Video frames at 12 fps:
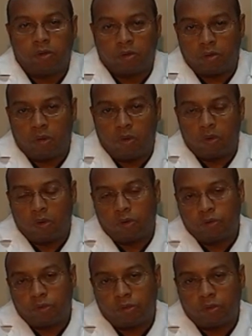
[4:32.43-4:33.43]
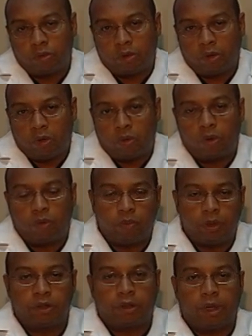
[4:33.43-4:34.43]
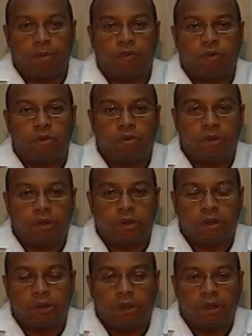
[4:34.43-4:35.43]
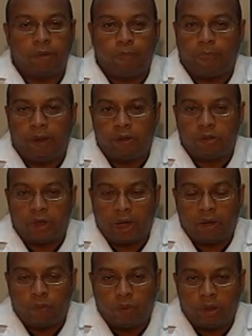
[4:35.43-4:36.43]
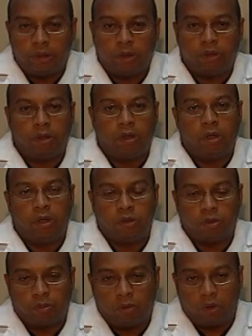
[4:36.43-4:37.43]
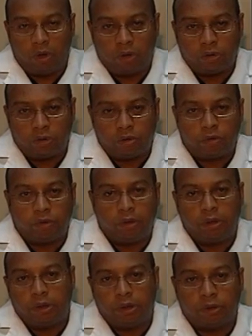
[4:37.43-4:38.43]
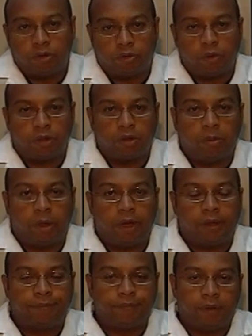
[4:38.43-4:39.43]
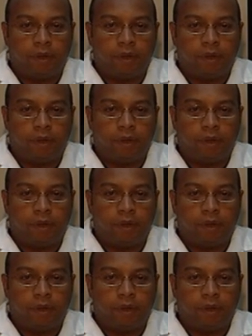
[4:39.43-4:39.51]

lower risk type of surgery in the sense that it's not one that is a prolonged surgery and it doesn't stress the body.